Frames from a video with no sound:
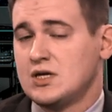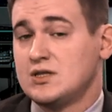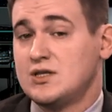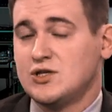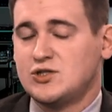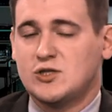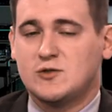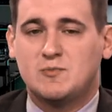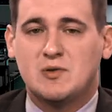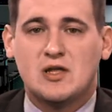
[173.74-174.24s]

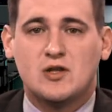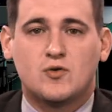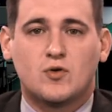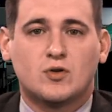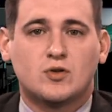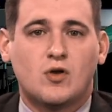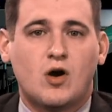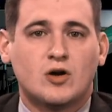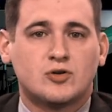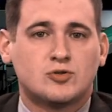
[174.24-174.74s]
This has been
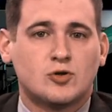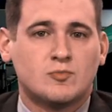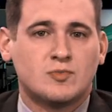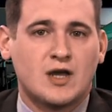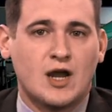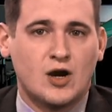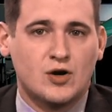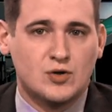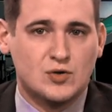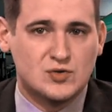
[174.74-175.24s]
your long-term
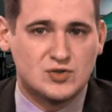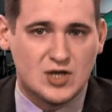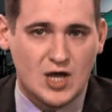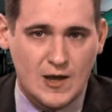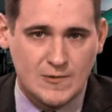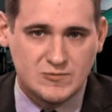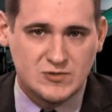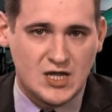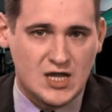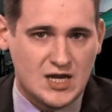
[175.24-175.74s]
care news
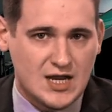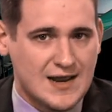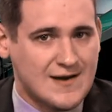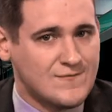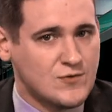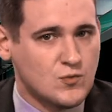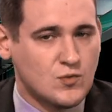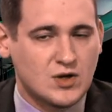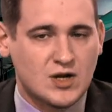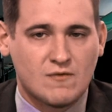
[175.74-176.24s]
update.
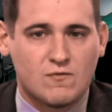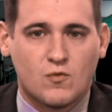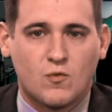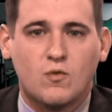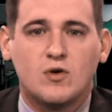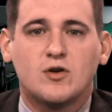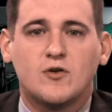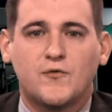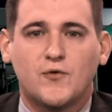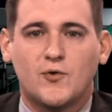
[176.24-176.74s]
Everyone have a
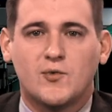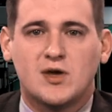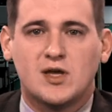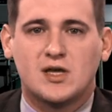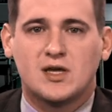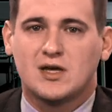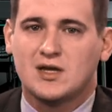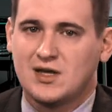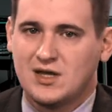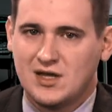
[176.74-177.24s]
wonderful
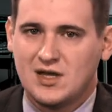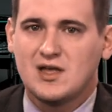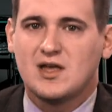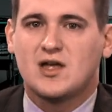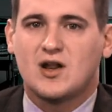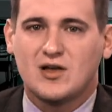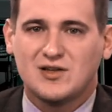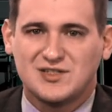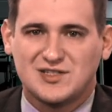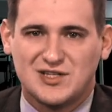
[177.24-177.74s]
week,
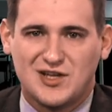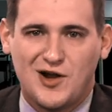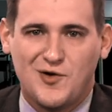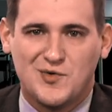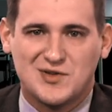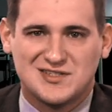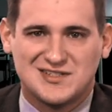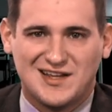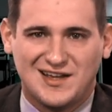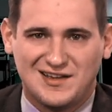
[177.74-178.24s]
and I'll see you on
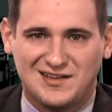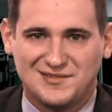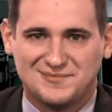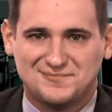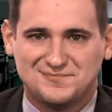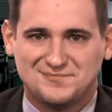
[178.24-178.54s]
Wednesday.